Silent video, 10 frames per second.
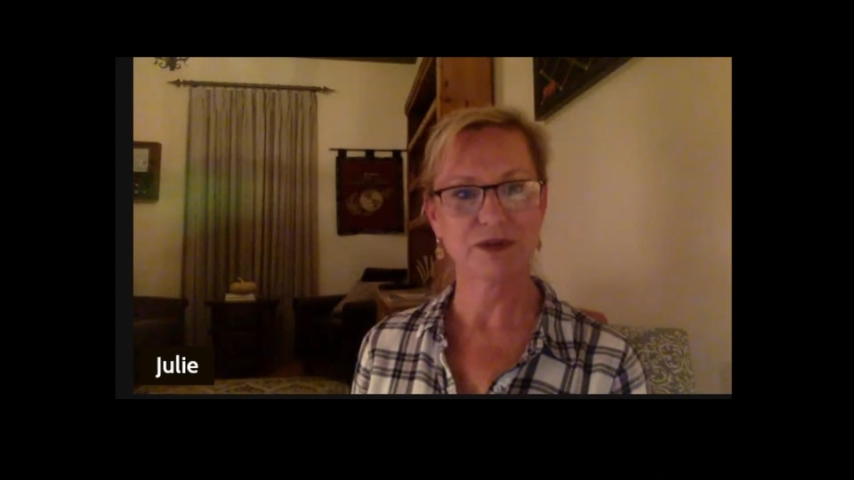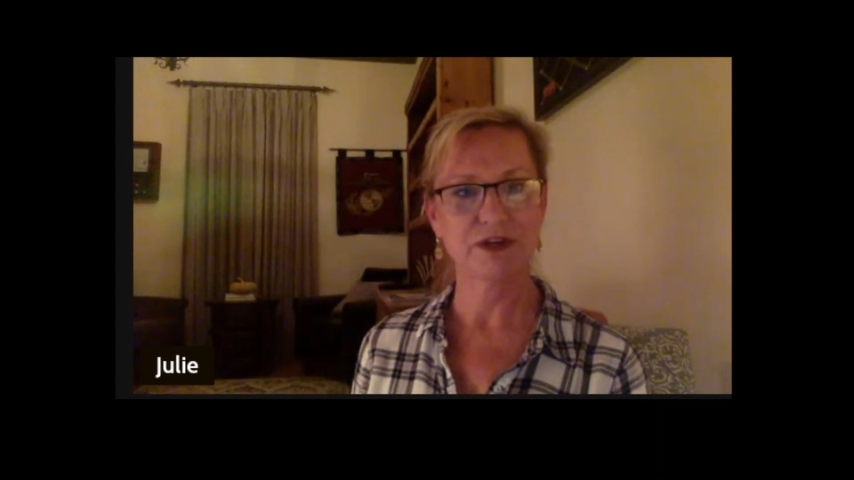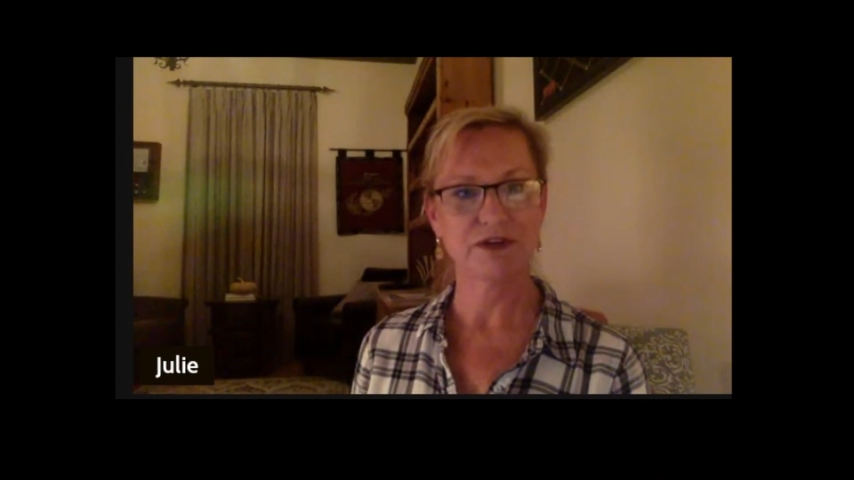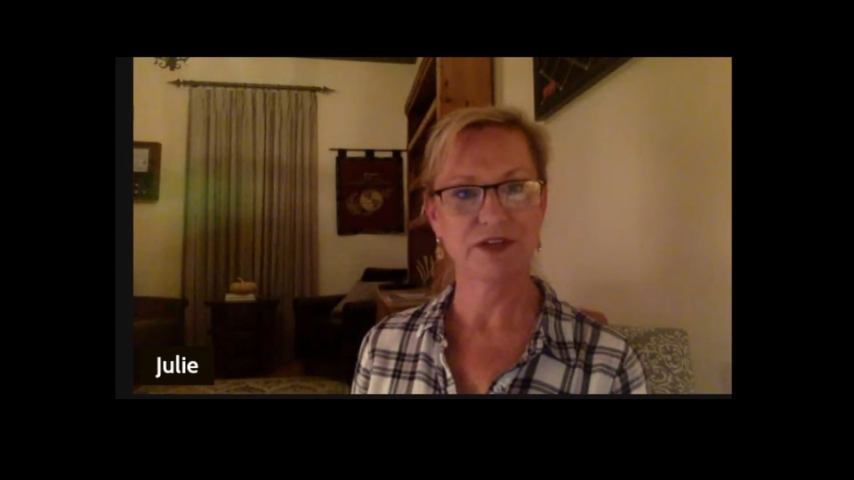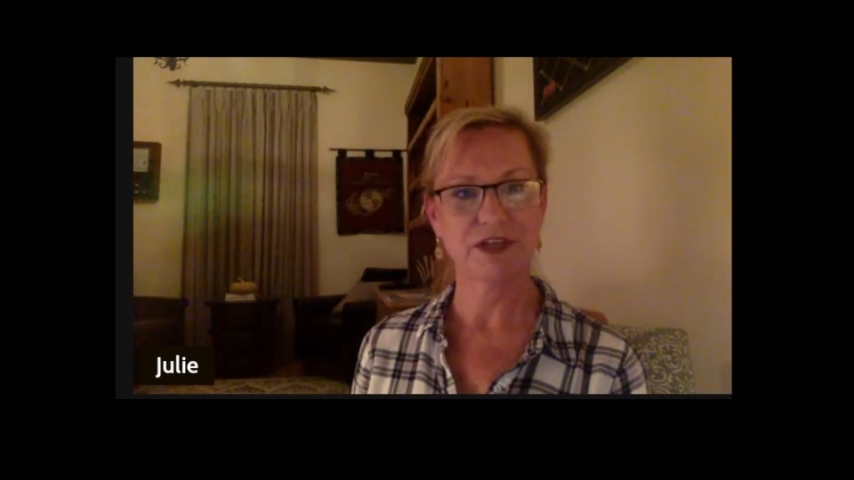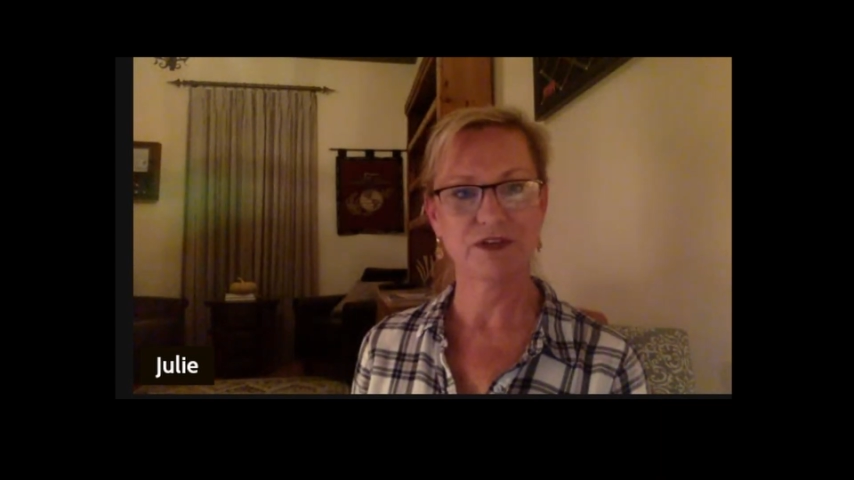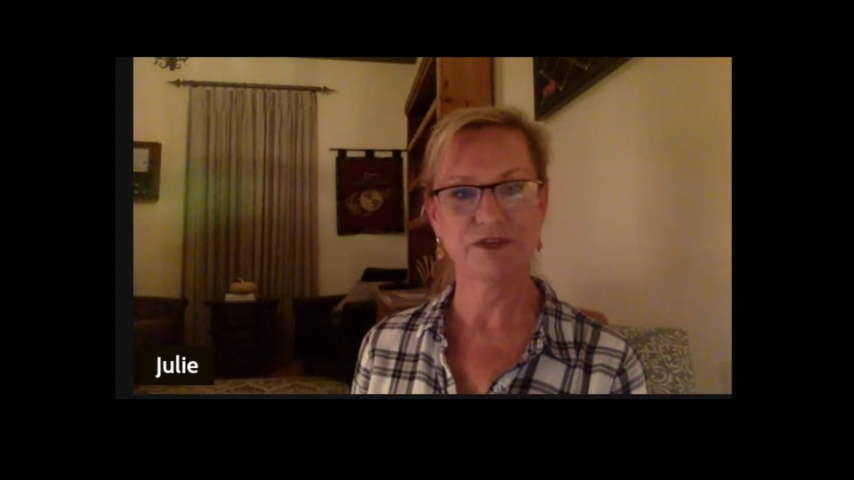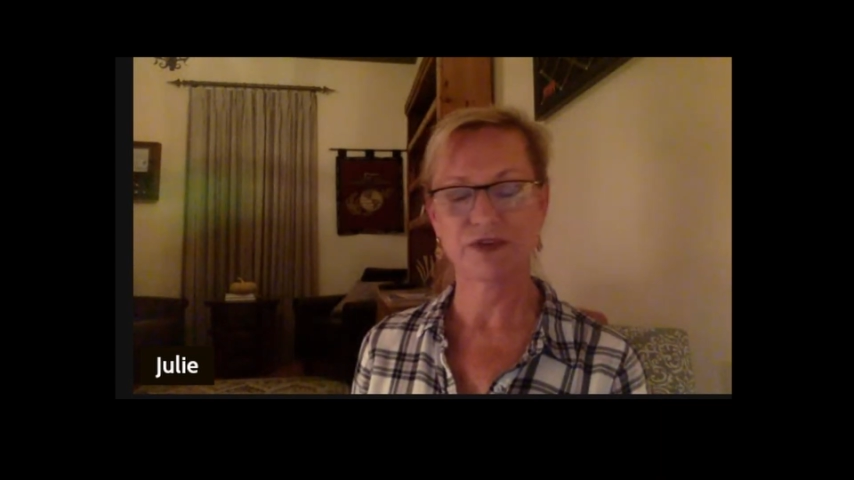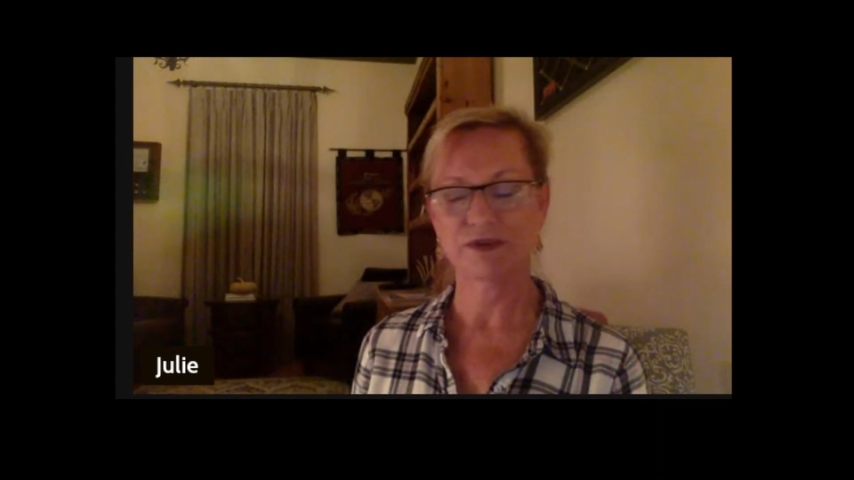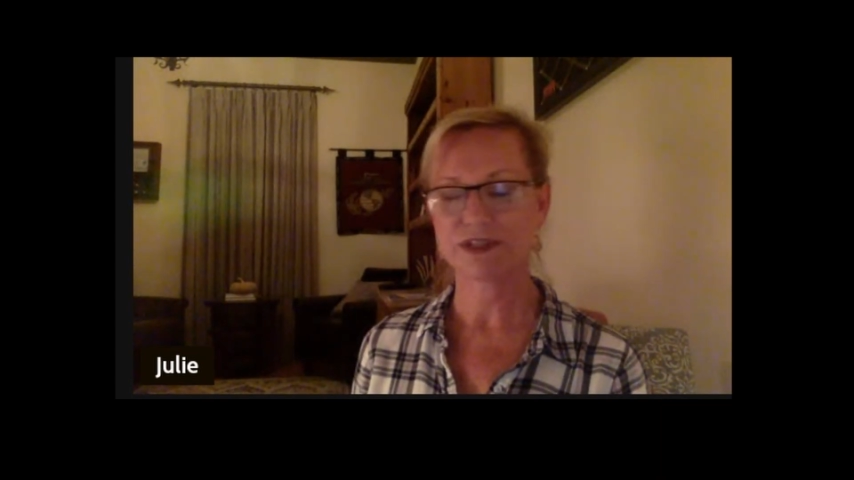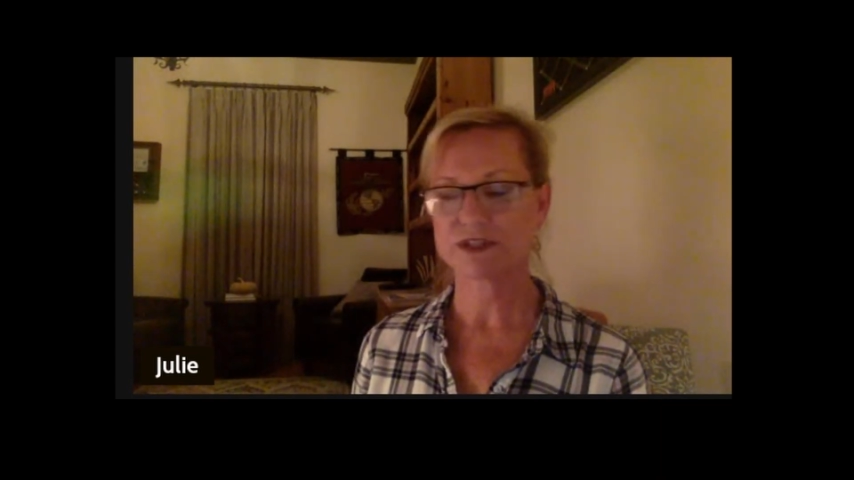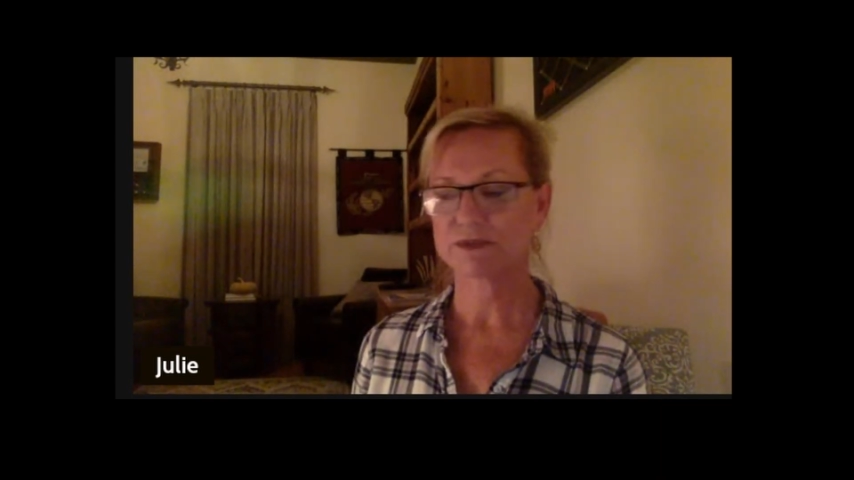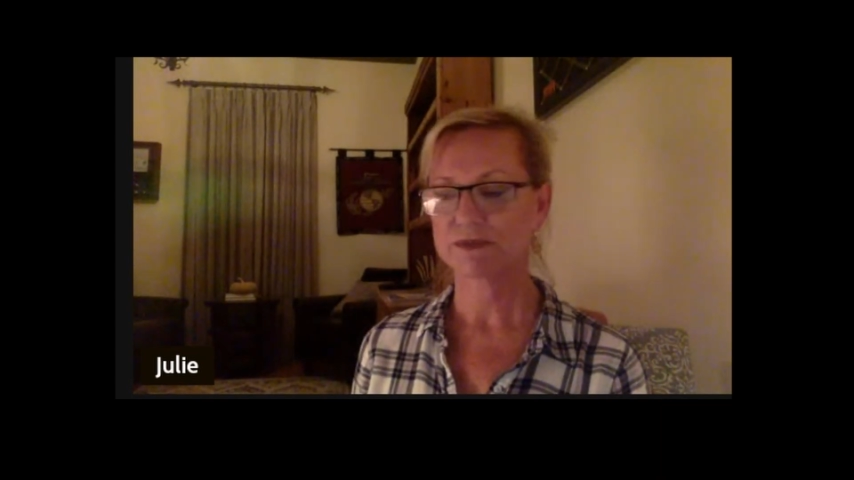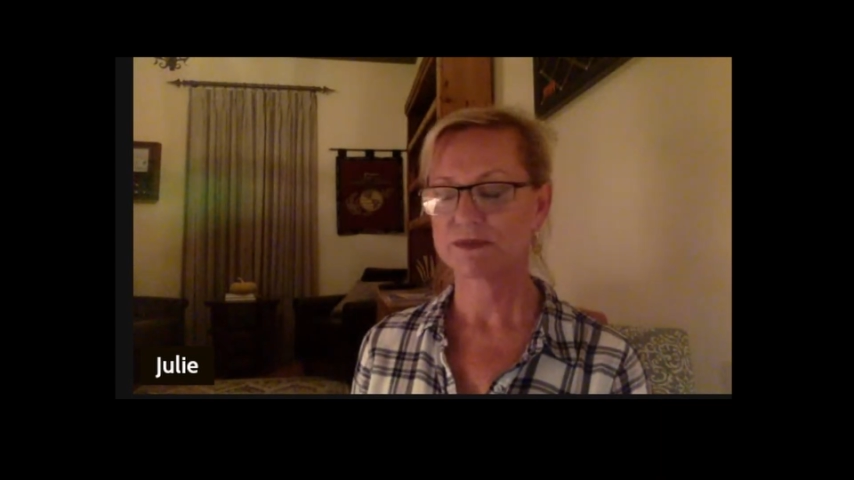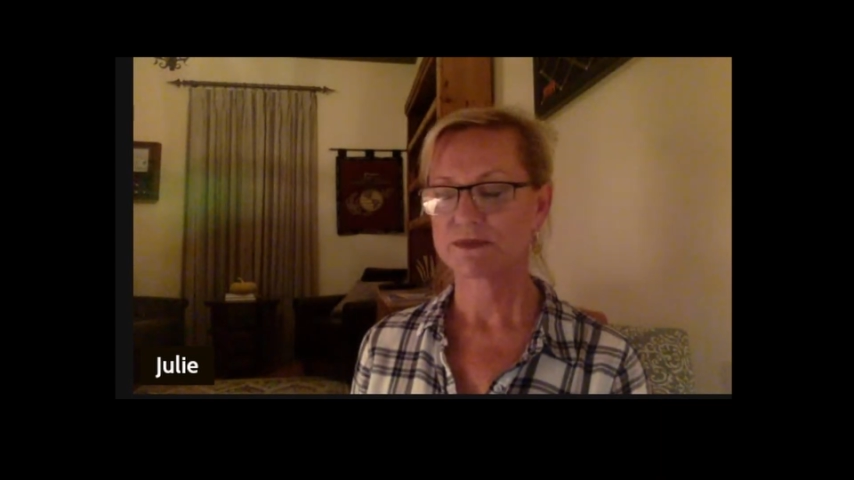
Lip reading: earlier in the interviews.